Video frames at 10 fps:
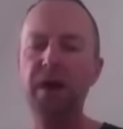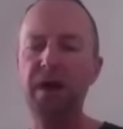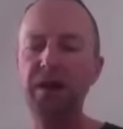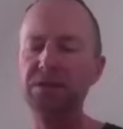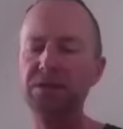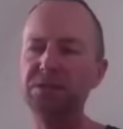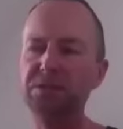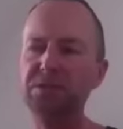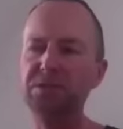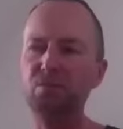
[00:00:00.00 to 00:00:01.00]
And
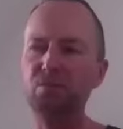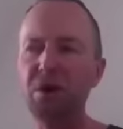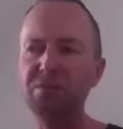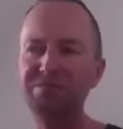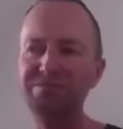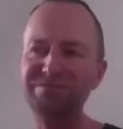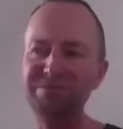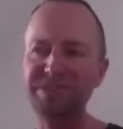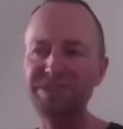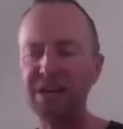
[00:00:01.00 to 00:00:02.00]
one
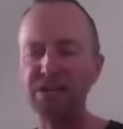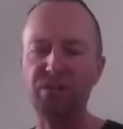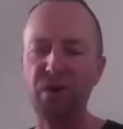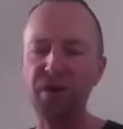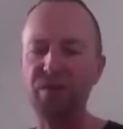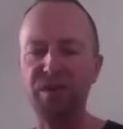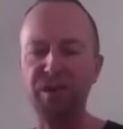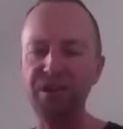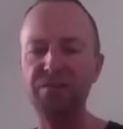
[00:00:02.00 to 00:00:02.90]
satisfying thing,